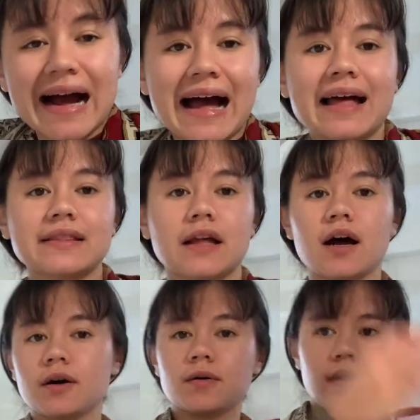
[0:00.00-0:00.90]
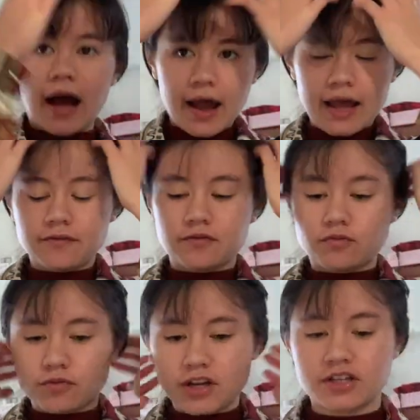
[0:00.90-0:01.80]
Hello, I have
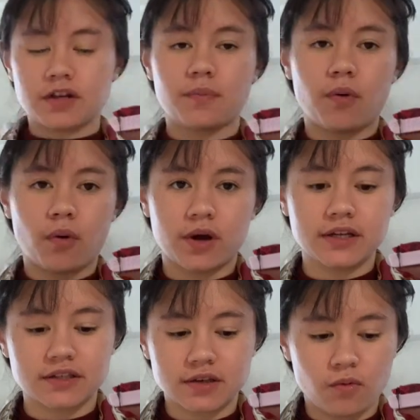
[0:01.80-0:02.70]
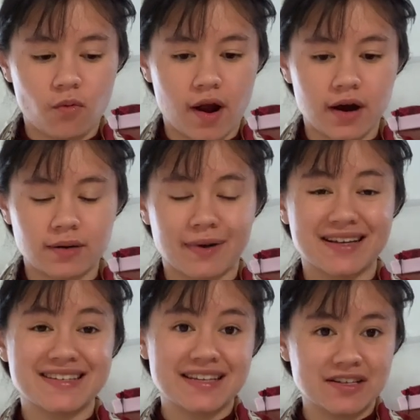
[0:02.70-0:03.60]
reached a point where my
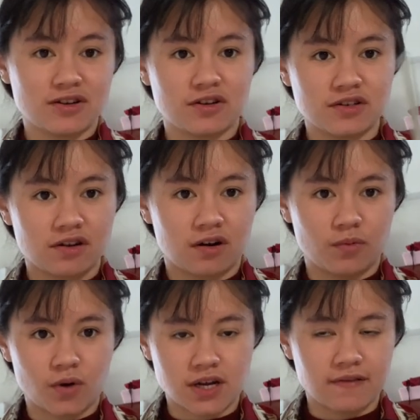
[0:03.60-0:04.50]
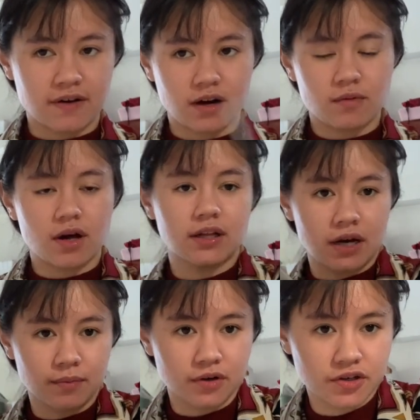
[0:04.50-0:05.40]
scissors aren't working very well, and
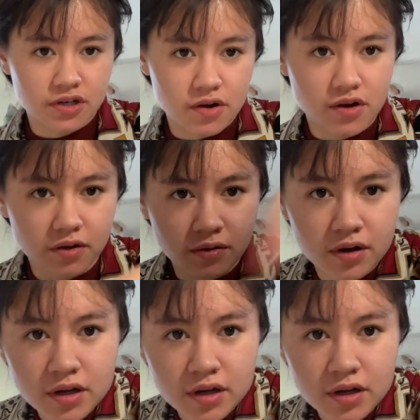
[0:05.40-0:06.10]
I'm going to show you.